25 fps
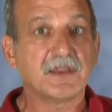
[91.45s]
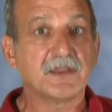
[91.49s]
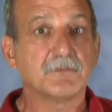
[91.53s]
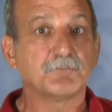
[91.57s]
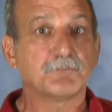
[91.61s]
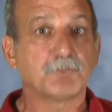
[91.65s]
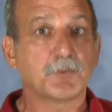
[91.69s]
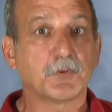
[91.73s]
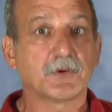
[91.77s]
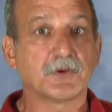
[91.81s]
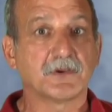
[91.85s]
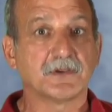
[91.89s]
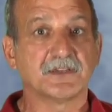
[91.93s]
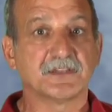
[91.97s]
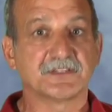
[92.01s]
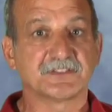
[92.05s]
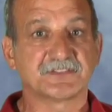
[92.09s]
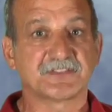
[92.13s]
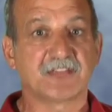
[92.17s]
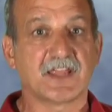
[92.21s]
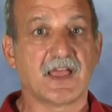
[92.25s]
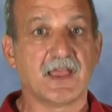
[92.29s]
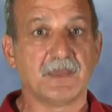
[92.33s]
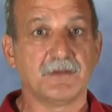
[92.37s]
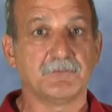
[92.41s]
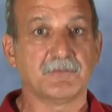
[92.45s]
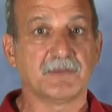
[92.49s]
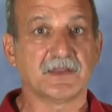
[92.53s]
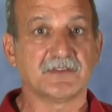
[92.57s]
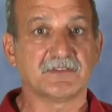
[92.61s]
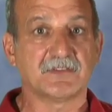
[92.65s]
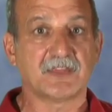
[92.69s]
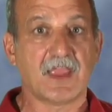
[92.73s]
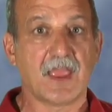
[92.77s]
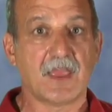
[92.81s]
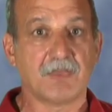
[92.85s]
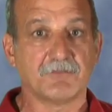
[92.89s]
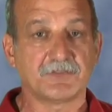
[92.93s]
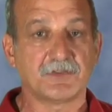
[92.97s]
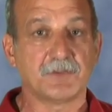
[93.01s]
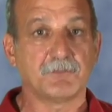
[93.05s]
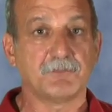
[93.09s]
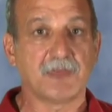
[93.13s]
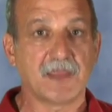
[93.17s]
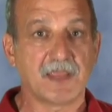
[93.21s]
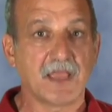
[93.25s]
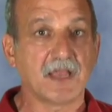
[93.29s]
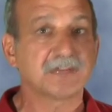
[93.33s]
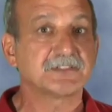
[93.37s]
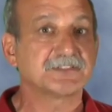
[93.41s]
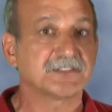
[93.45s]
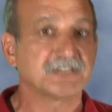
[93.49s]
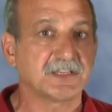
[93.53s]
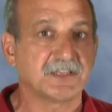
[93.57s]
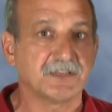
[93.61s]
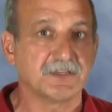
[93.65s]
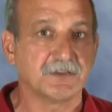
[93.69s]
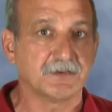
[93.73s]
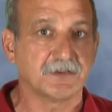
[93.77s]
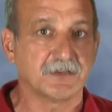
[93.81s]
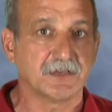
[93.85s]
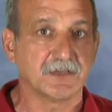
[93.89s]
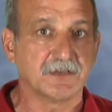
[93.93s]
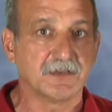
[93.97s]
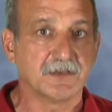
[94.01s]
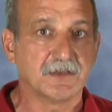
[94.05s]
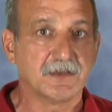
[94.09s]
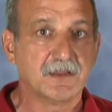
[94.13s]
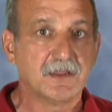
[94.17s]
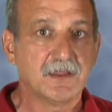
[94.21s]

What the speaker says: important assignments have to be executed.